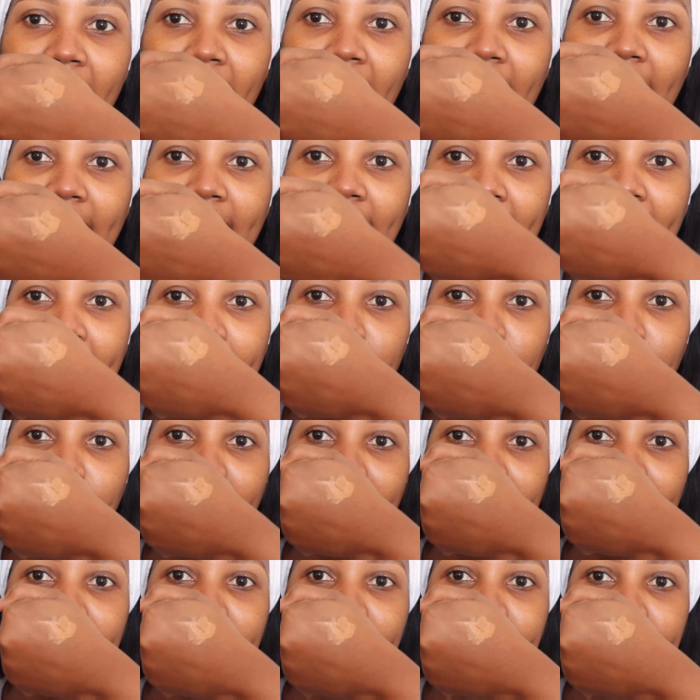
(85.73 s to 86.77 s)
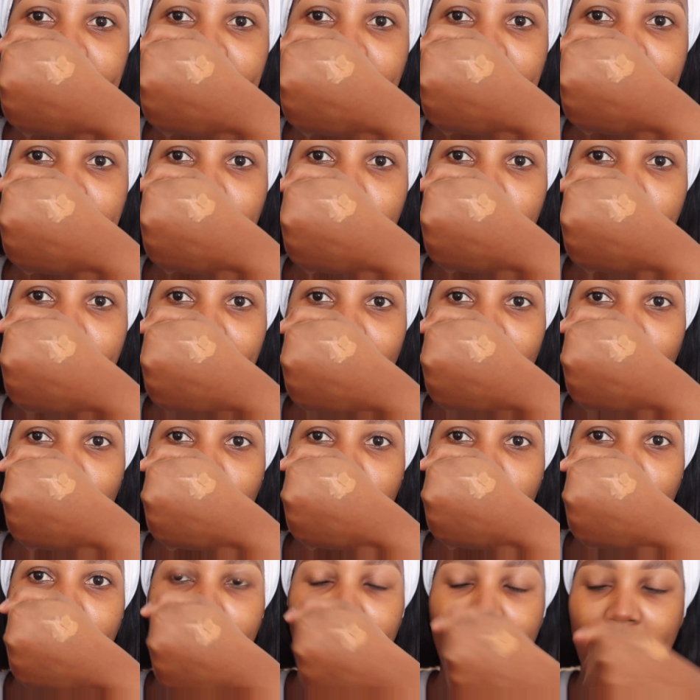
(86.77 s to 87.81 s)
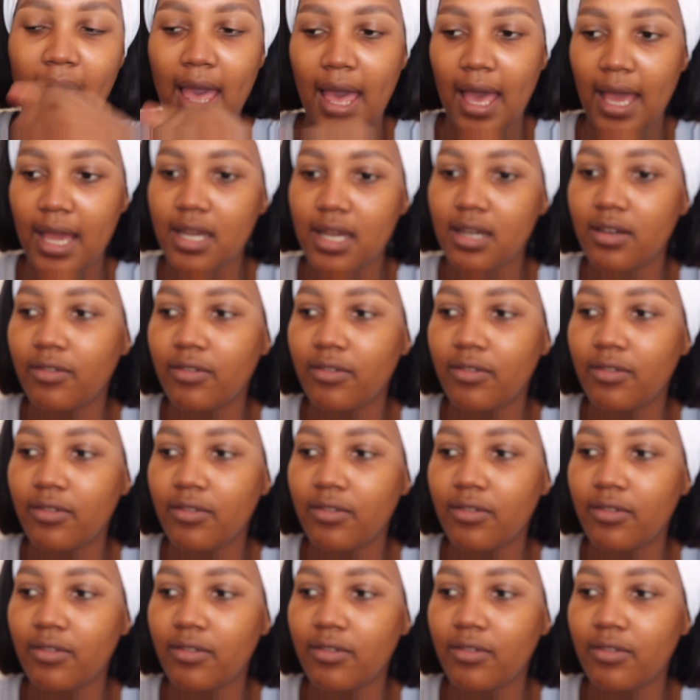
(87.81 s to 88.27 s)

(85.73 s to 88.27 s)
I like applying it at the back of my hand